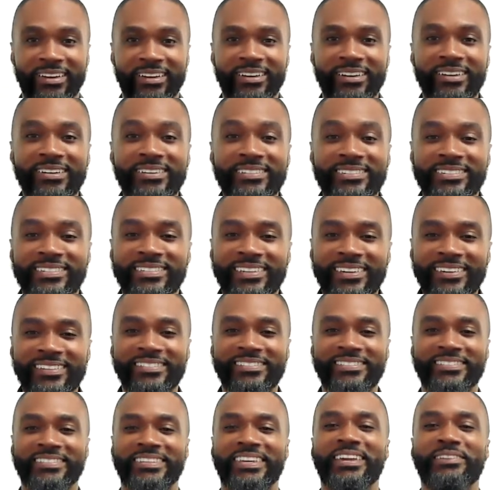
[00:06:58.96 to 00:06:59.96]
whose
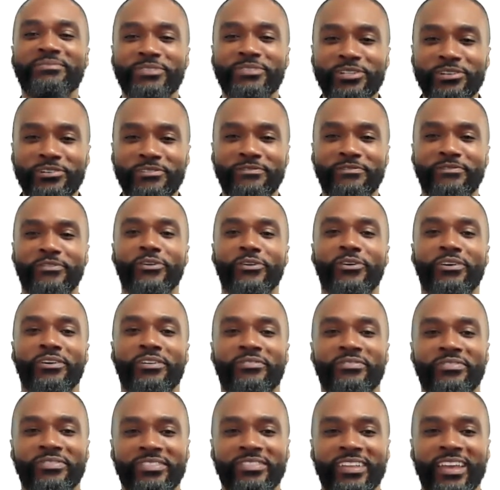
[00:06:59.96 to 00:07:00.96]
skills came to the fore.
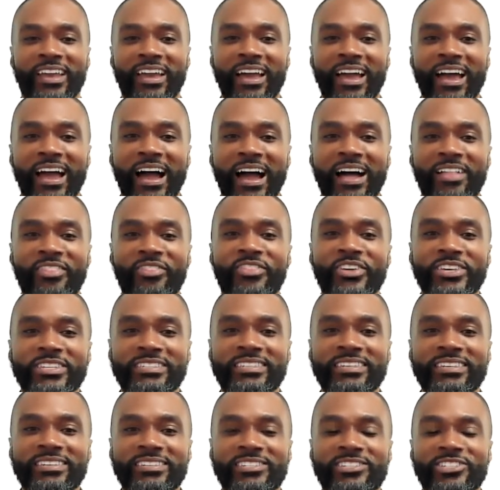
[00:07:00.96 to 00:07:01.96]
And this
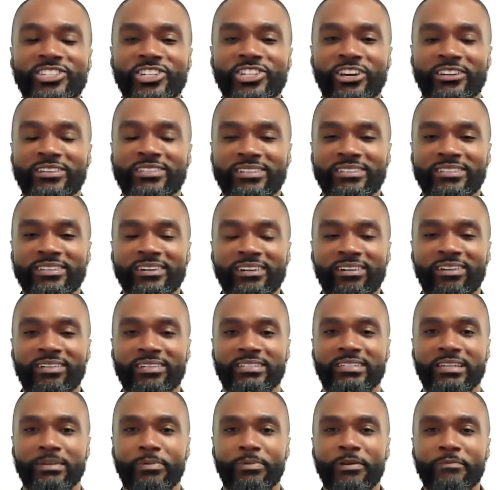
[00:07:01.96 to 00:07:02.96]
is just the
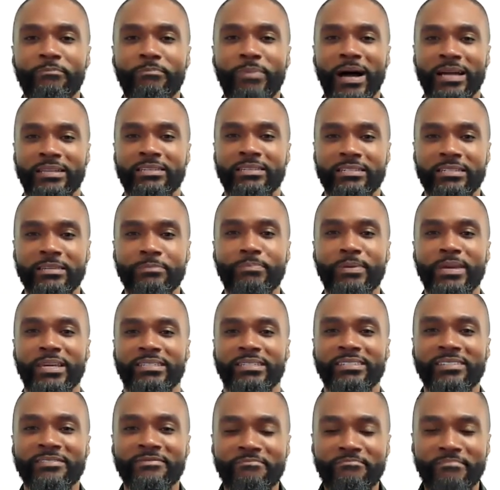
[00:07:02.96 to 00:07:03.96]
concept of
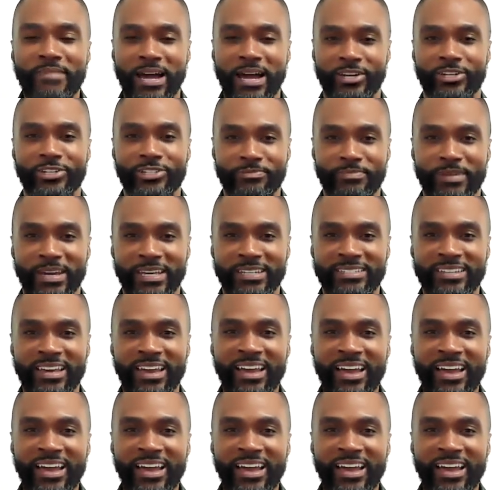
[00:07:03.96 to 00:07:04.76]
participative management.